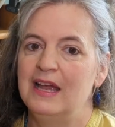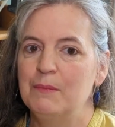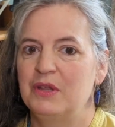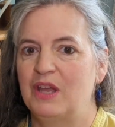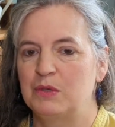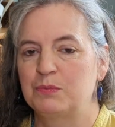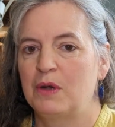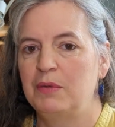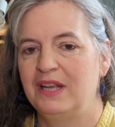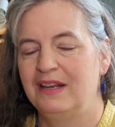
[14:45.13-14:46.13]
but there was
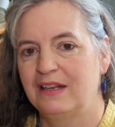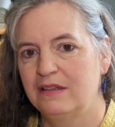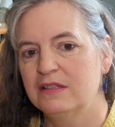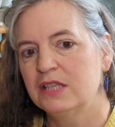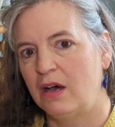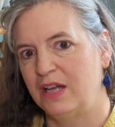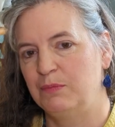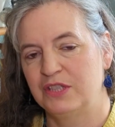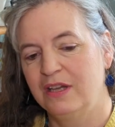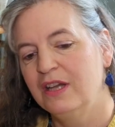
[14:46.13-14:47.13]
probably a little
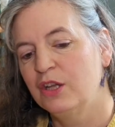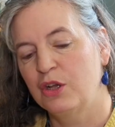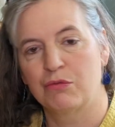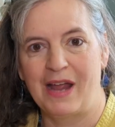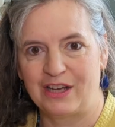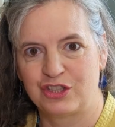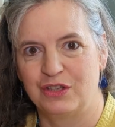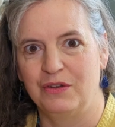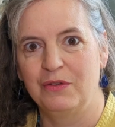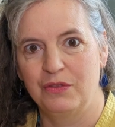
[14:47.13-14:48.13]
typed
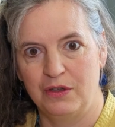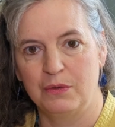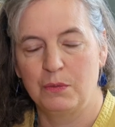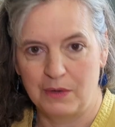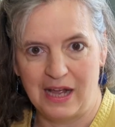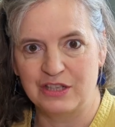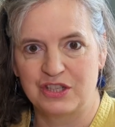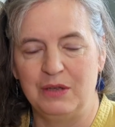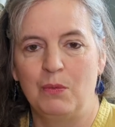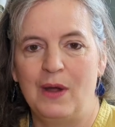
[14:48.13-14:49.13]
correction that
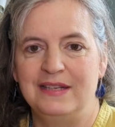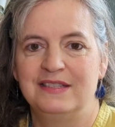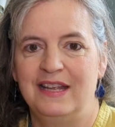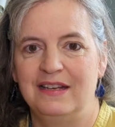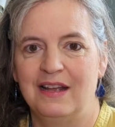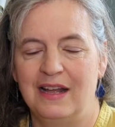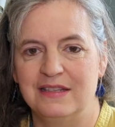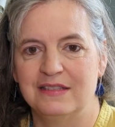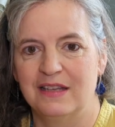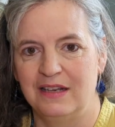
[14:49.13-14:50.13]
actually went in
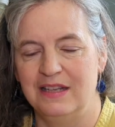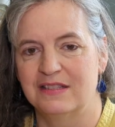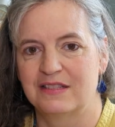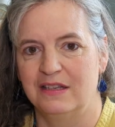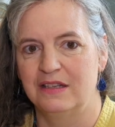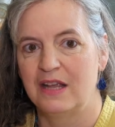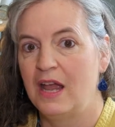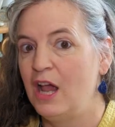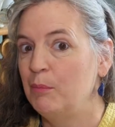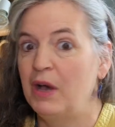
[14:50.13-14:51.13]
as an insert,
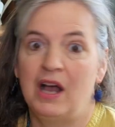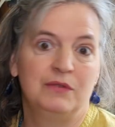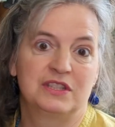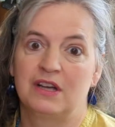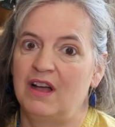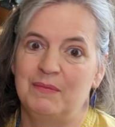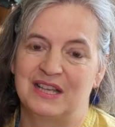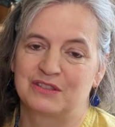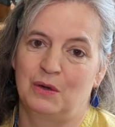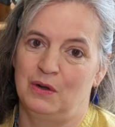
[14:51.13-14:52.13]
but over time
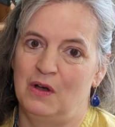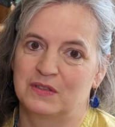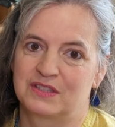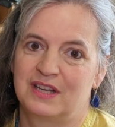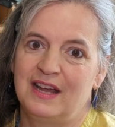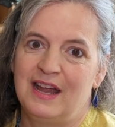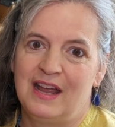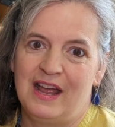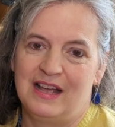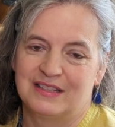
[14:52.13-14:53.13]
that's got lost.
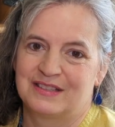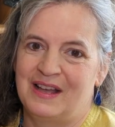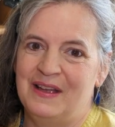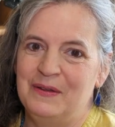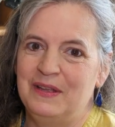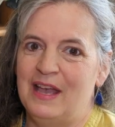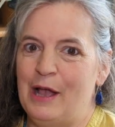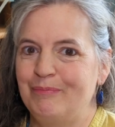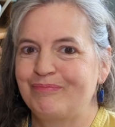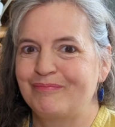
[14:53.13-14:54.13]
So yeah,
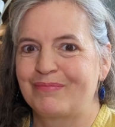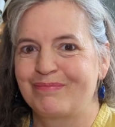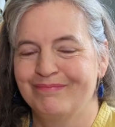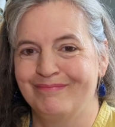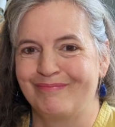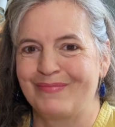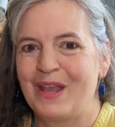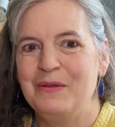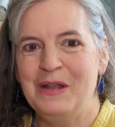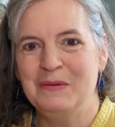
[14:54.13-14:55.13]

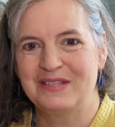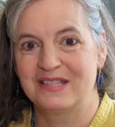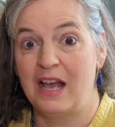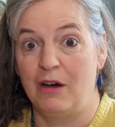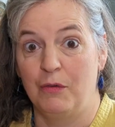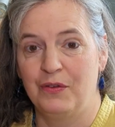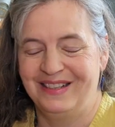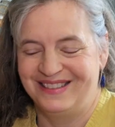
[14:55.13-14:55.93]
note to self,